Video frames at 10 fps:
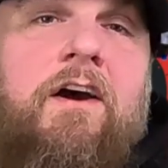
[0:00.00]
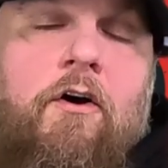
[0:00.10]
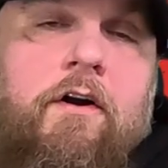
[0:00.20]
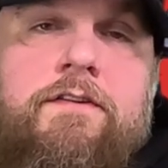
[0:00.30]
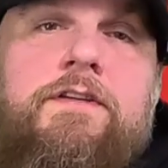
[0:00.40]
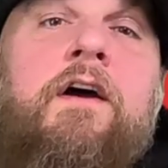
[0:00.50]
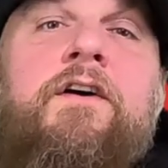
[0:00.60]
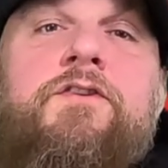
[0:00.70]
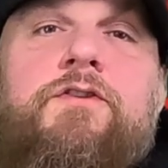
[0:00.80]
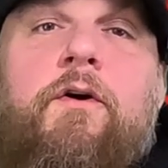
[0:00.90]
guards.
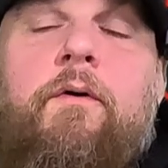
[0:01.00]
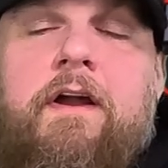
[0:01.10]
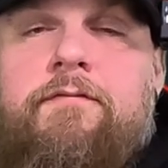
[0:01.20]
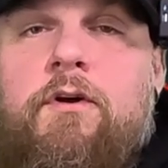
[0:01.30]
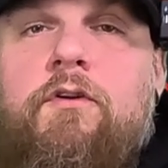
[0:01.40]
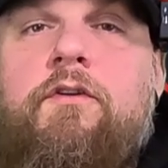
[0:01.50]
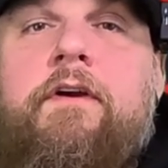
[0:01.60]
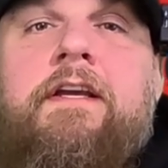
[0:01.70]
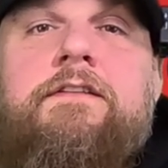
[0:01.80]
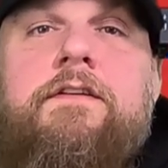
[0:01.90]
So if you're
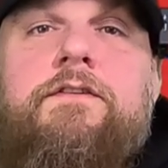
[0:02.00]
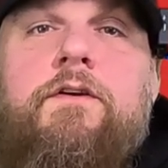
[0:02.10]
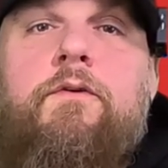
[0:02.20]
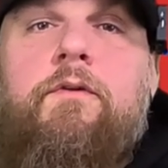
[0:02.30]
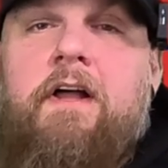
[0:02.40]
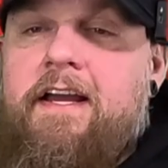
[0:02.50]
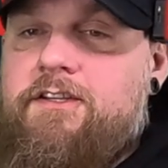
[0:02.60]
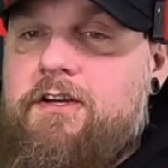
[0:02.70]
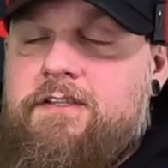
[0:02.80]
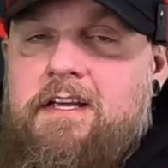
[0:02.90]
looking to do like
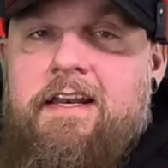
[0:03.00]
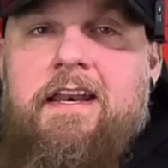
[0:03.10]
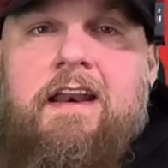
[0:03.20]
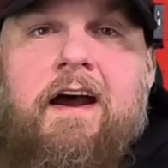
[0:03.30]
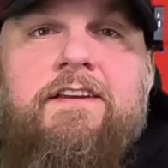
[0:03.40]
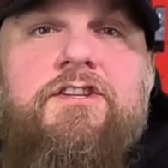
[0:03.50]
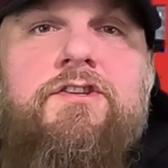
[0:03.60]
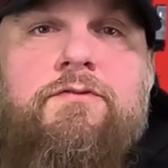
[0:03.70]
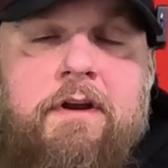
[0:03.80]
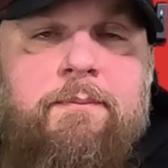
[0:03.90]
just a nice
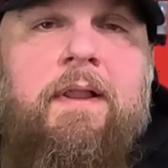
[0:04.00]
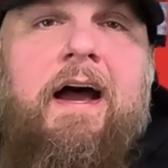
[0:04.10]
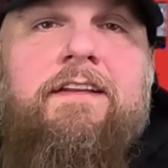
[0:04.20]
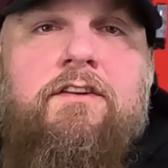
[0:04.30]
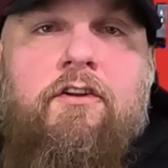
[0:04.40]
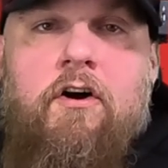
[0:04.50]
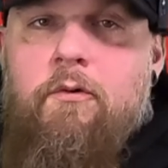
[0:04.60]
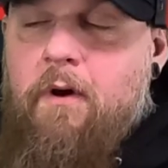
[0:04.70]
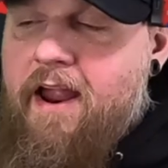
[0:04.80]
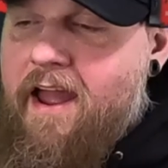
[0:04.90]
streamlined
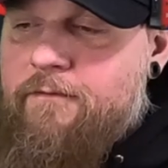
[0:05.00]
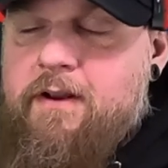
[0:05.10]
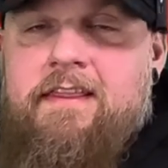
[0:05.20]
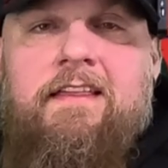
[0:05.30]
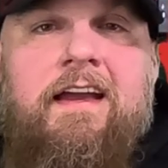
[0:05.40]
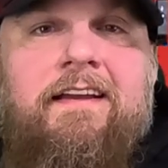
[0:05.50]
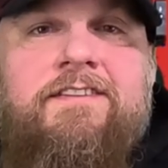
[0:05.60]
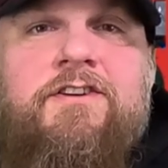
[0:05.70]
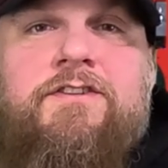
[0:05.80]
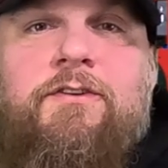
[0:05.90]
look where everything
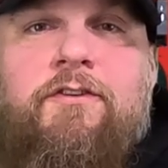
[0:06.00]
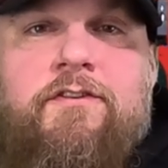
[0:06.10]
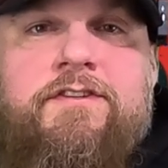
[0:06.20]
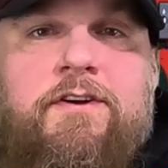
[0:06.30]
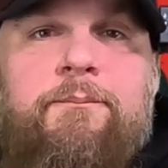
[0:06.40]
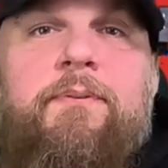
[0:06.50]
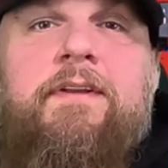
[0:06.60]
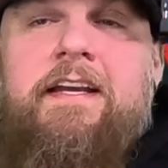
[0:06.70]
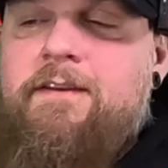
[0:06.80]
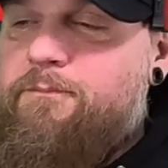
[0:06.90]
just looks
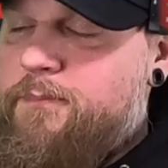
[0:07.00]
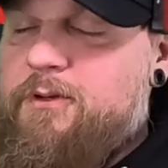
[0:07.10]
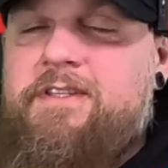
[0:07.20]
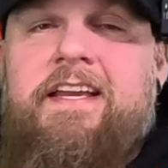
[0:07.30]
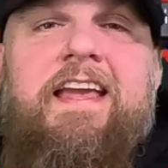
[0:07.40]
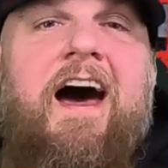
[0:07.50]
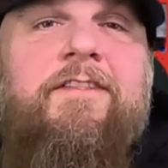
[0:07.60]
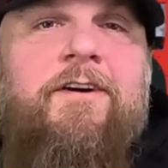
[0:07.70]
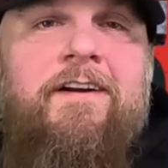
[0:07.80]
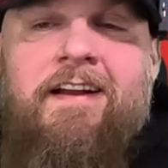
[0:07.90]
complete, put
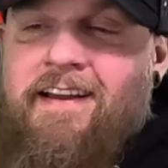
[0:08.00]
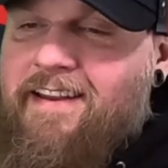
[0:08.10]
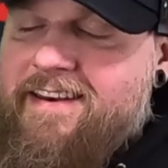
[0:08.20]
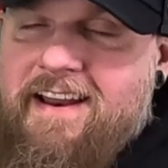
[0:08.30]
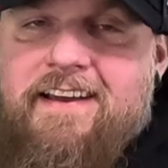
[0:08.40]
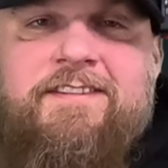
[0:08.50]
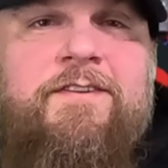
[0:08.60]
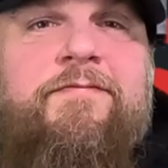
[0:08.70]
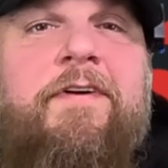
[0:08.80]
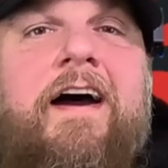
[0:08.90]
together, nice
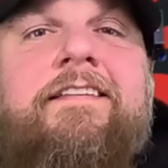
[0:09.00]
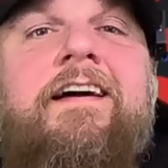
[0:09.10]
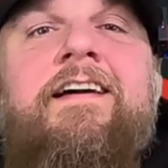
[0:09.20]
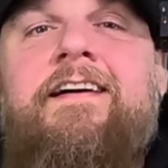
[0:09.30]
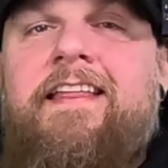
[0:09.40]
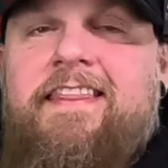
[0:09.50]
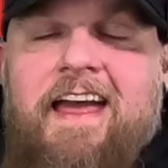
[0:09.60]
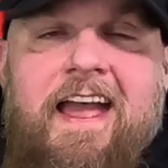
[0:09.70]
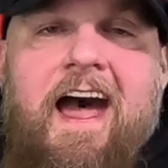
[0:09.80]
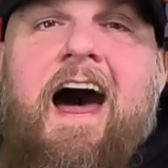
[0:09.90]
effect,
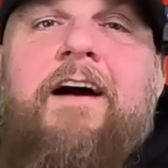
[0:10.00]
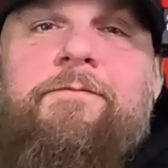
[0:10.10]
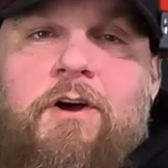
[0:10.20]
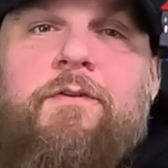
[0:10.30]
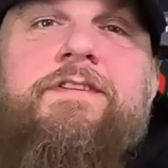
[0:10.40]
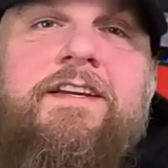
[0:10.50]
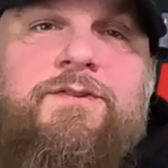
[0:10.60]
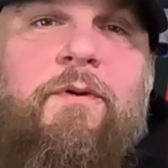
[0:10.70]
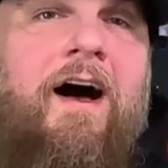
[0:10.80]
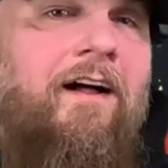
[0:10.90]
they have those
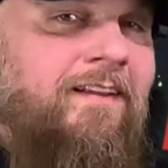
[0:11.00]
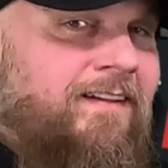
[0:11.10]
as well.